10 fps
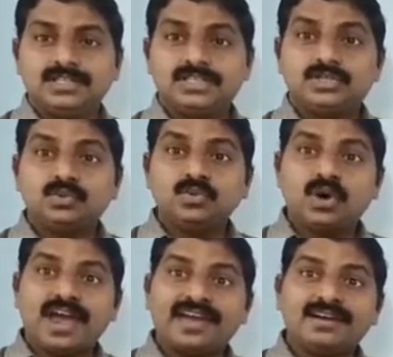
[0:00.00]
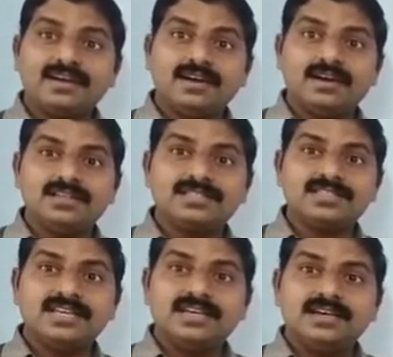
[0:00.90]
the two
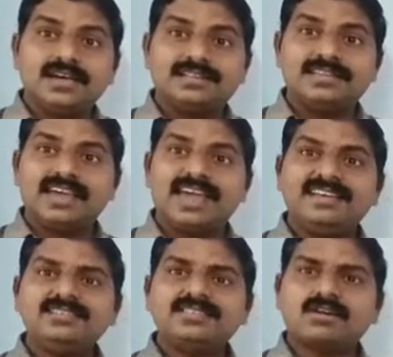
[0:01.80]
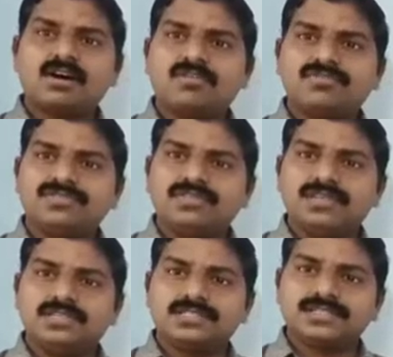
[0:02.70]
angles at the ends of
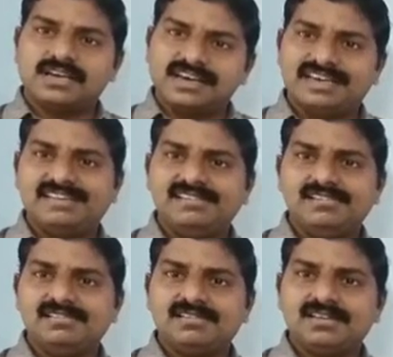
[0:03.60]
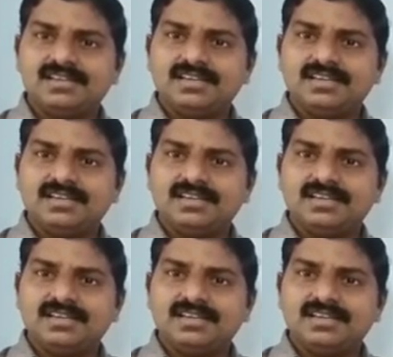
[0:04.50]
this line